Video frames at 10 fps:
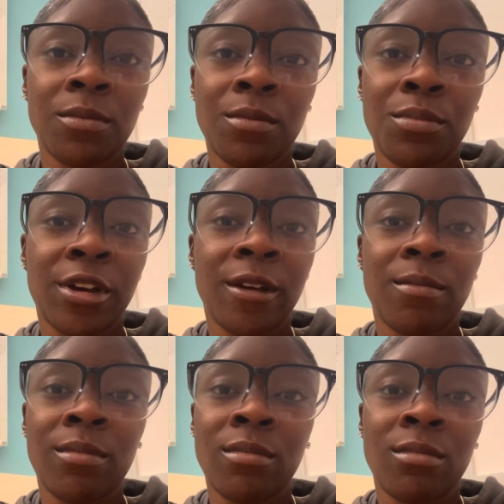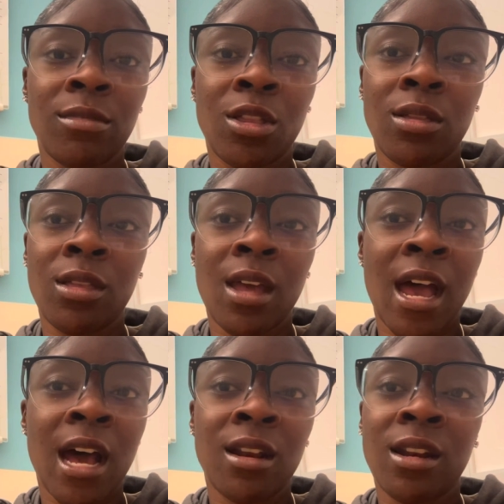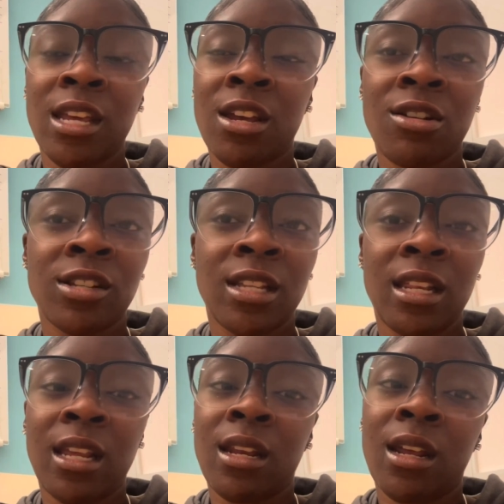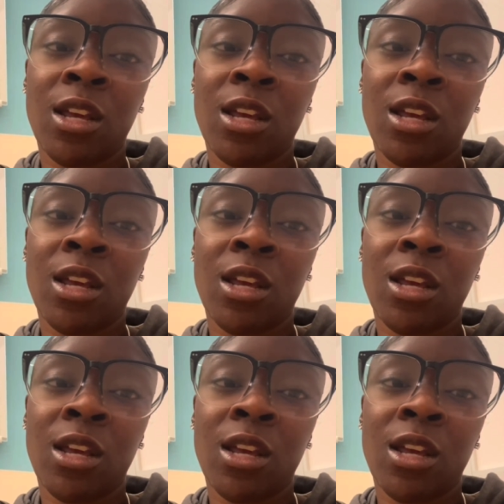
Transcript: But out of the years that they did,